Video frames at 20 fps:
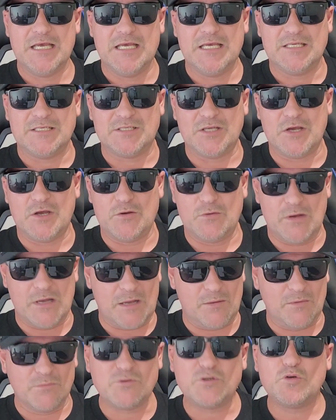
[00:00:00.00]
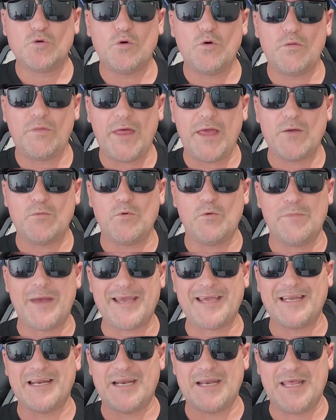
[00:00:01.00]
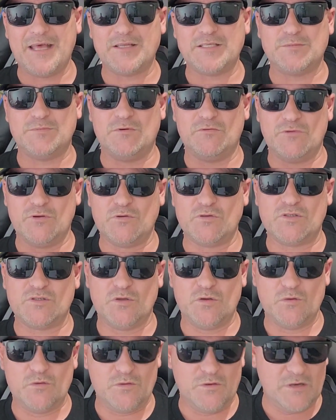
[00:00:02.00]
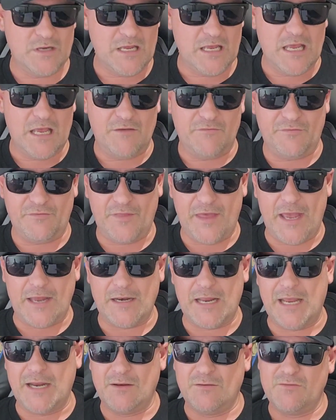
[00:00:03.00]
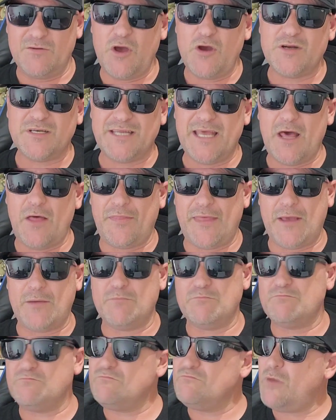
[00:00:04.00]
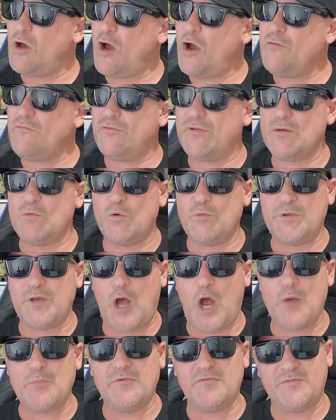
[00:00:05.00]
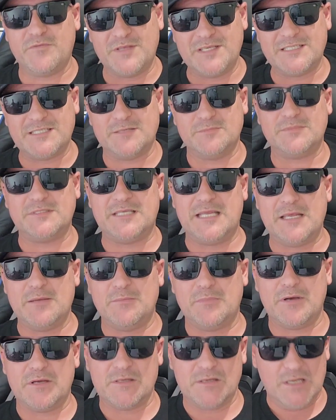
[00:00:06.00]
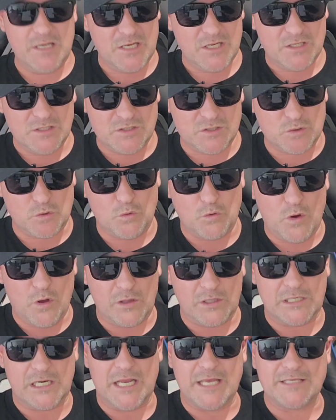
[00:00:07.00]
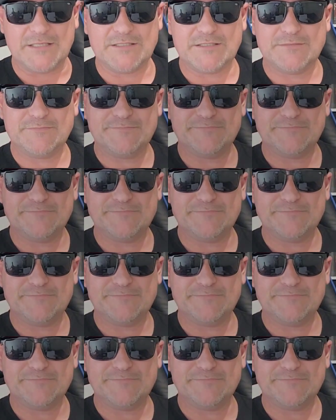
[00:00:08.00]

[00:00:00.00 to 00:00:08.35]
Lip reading: So I'm sure they will make an announcement real soon for that, and no doubt that hopefully will be open for the September school holidays.